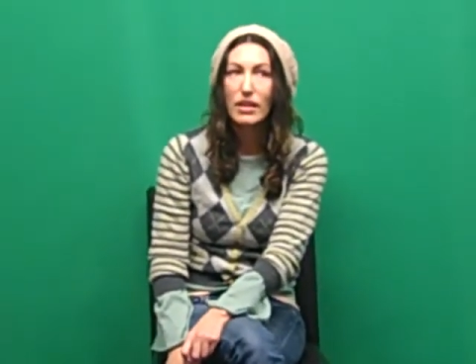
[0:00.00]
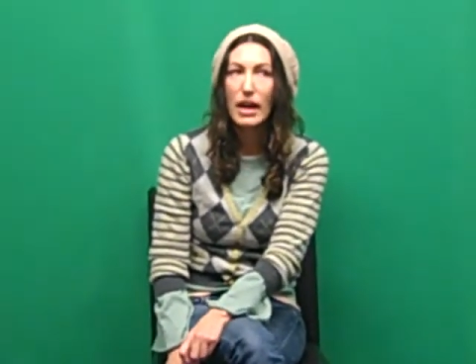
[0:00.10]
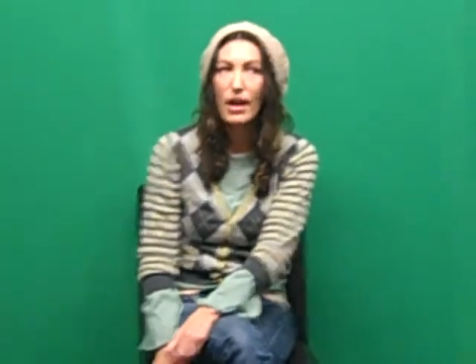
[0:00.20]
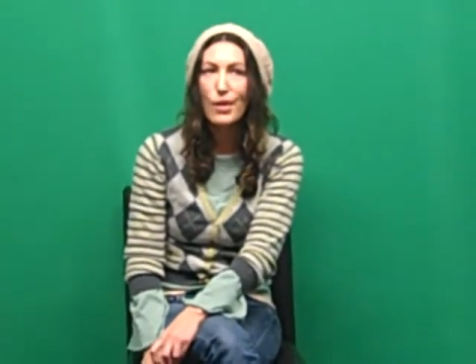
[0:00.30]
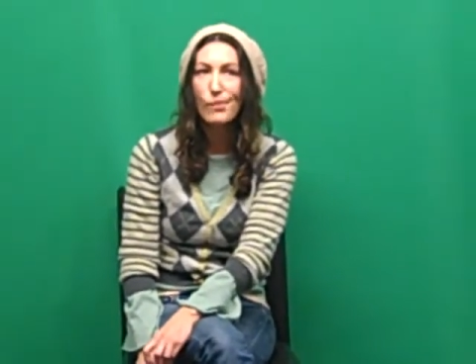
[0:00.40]

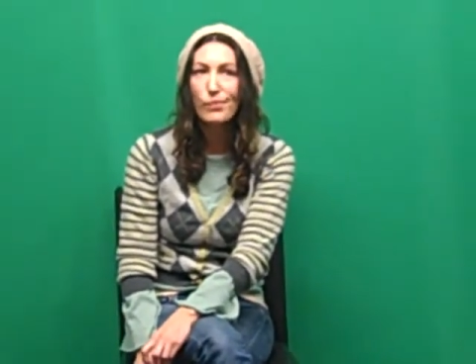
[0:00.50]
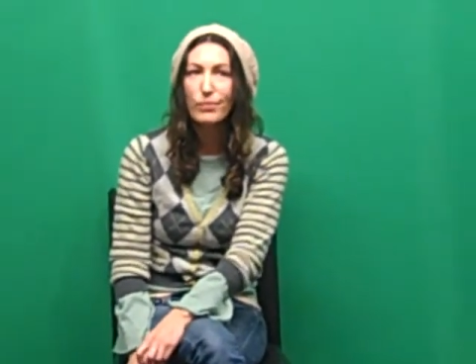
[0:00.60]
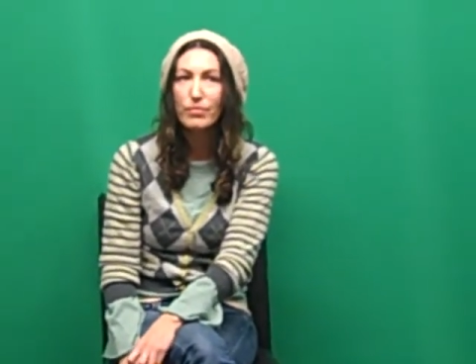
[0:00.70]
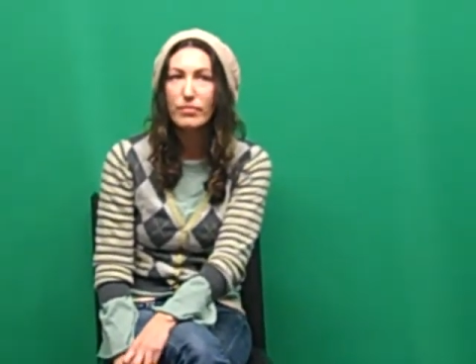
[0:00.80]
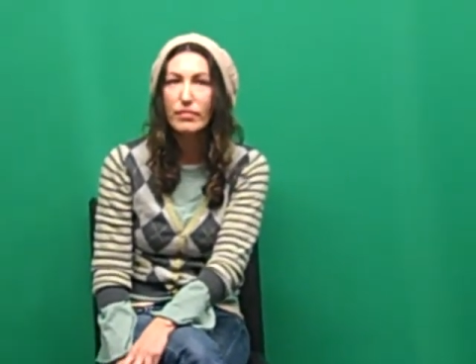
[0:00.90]

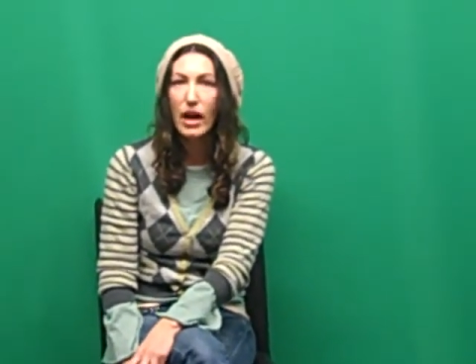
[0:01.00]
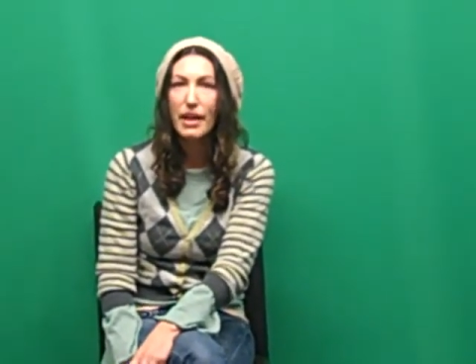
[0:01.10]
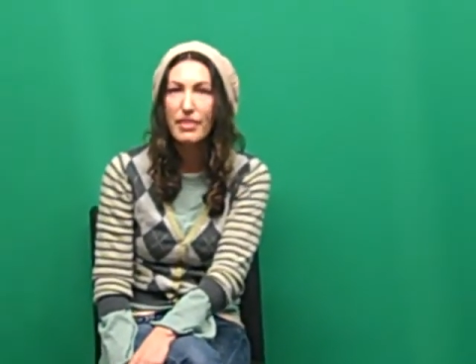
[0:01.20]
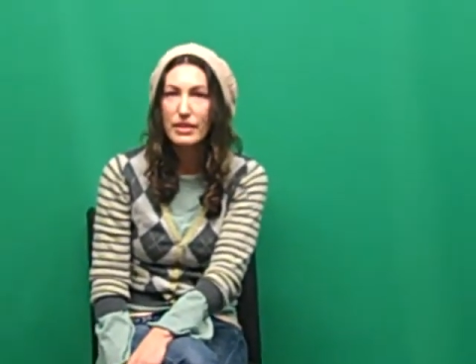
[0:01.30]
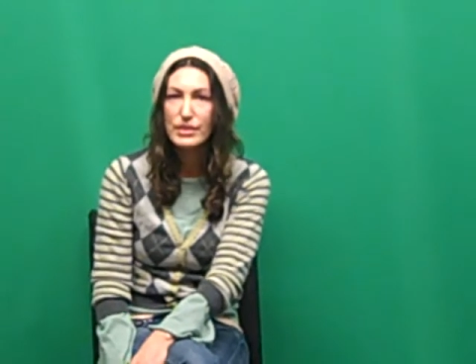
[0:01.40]

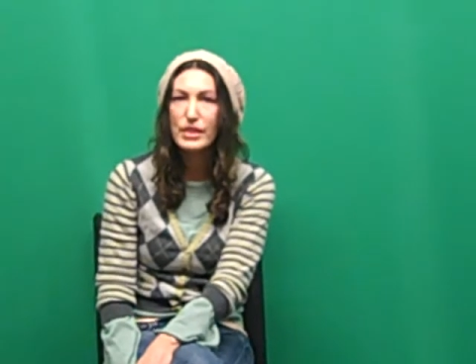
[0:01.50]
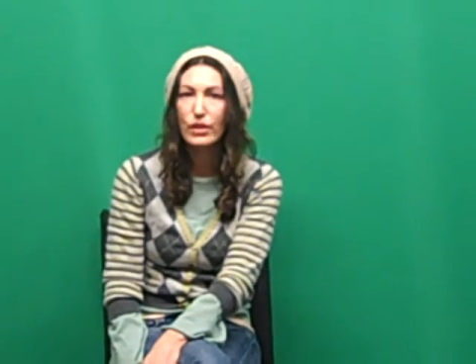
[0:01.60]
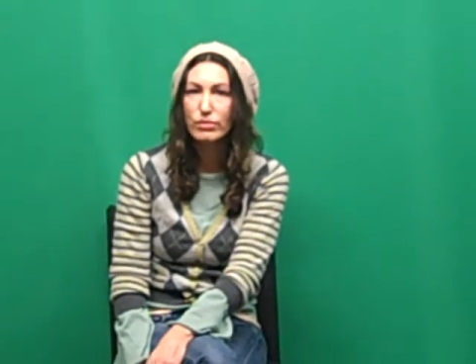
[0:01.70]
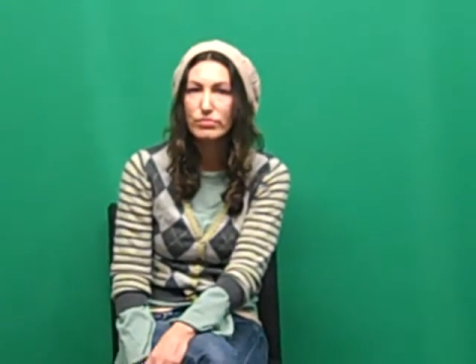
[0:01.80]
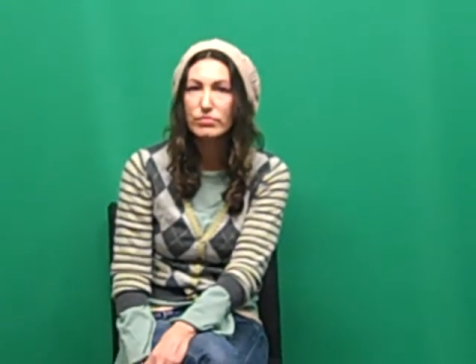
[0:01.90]
I think
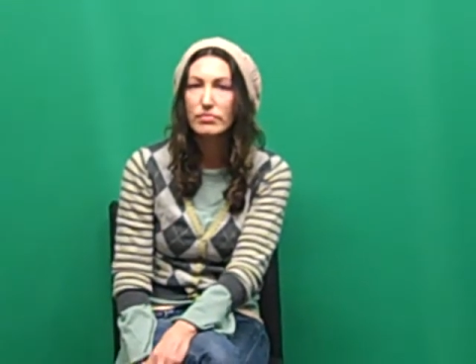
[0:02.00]
so.